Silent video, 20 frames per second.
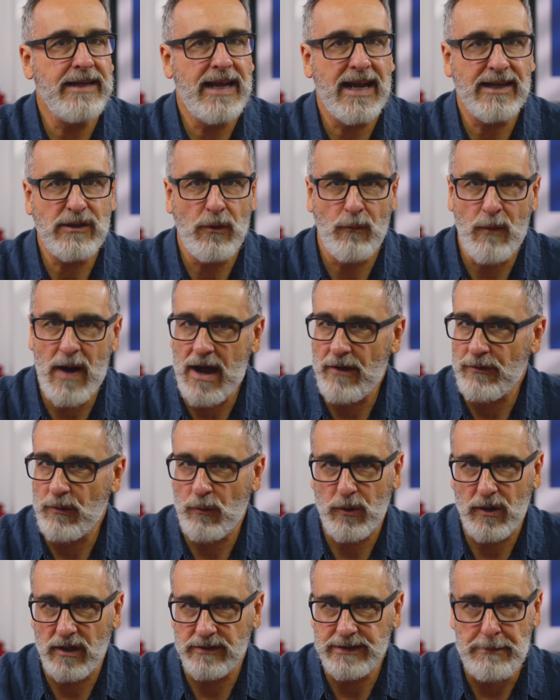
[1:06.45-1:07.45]
get to wow the
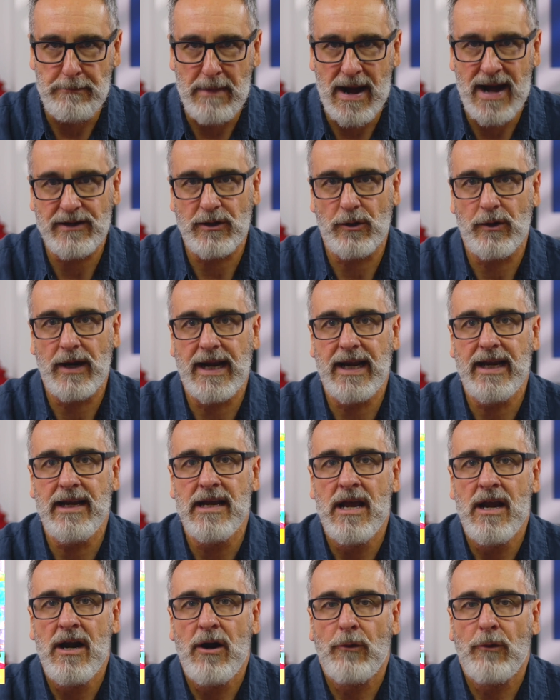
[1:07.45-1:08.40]
world at Monterey,